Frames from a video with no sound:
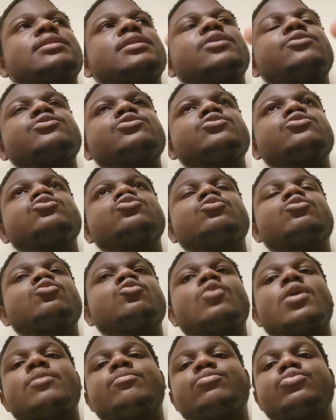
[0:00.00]
and tells you to
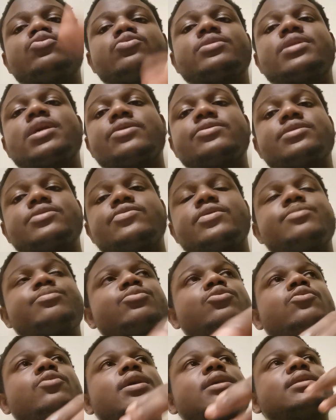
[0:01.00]
go and pull down the
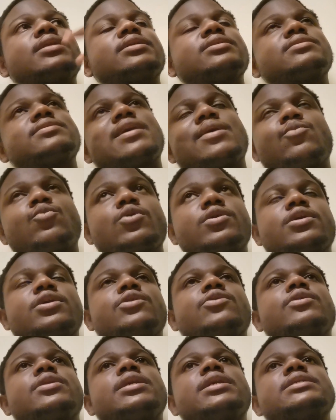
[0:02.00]
repo and then start
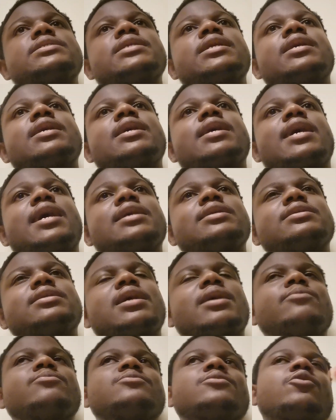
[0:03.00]
working on it.
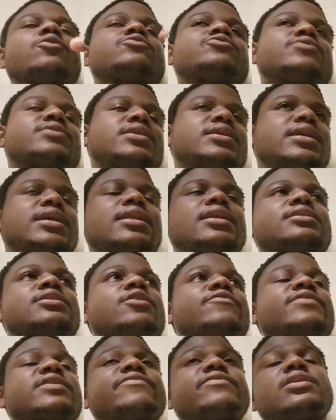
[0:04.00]
And I'm also thinking
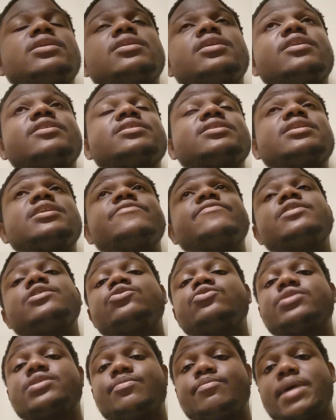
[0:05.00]
later of giving
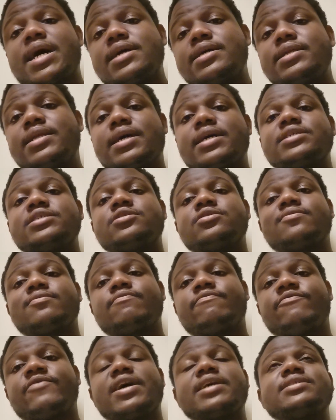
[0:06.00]
you reminders
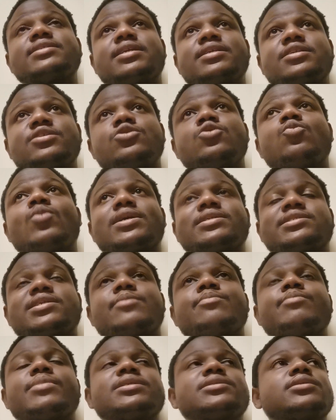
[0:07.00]
via sending you
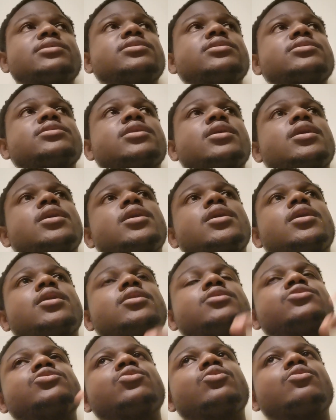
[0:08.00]
WhatsApp messages.
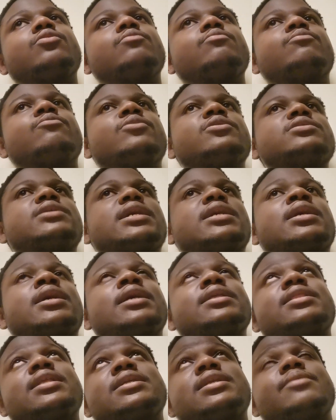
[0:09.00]
So, but I
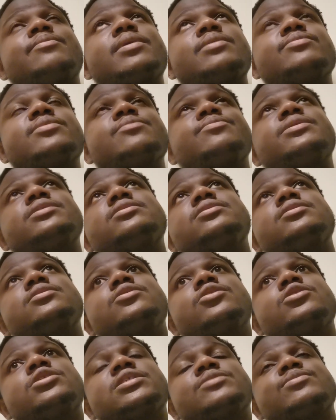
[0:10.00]
get that might be a bit
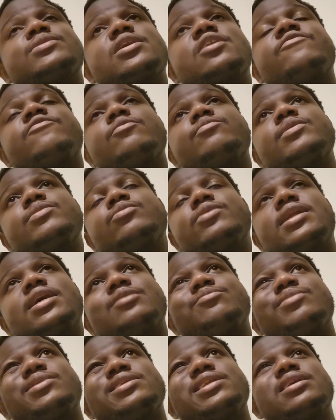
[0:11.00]
tedious, especially for people
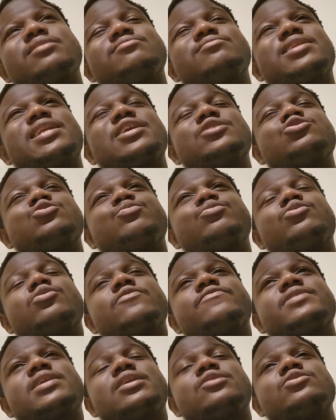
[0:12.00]
like me that like to put
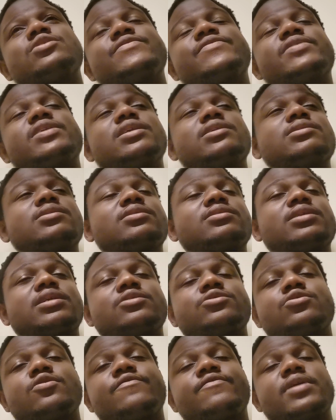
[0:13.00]
off their notifications
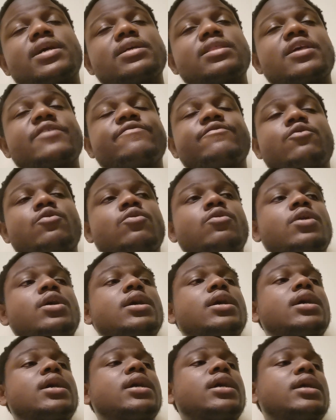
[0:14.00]
and stuff like that for
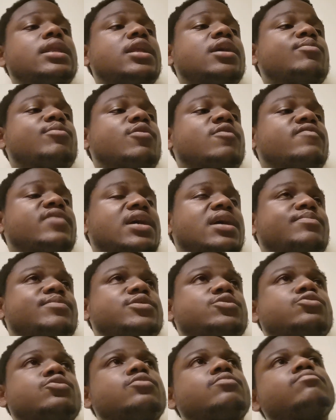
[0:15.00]
a number of
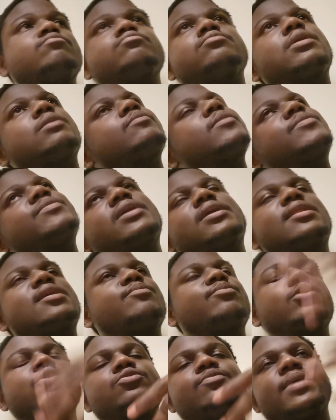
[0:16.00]
apps. So maybe at
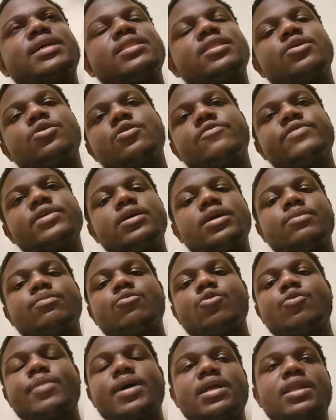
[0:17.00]
that point you might think of a
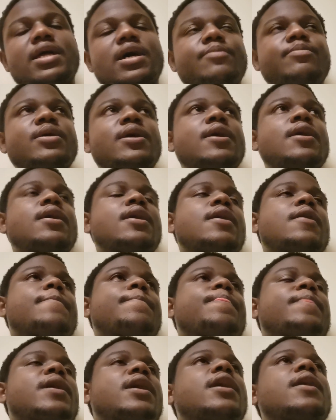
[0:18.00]
mobile app.
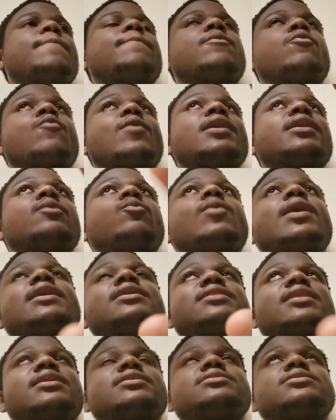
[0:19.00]
But
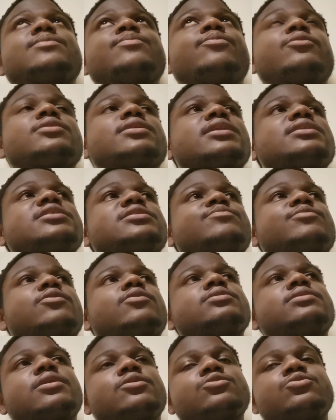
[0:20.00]
why that's important is
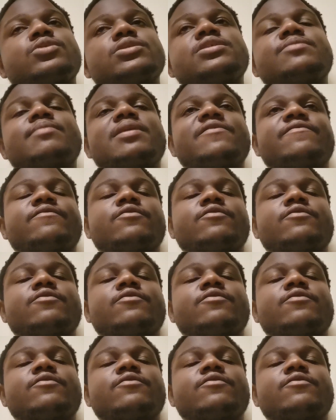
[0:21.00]
because I was watching my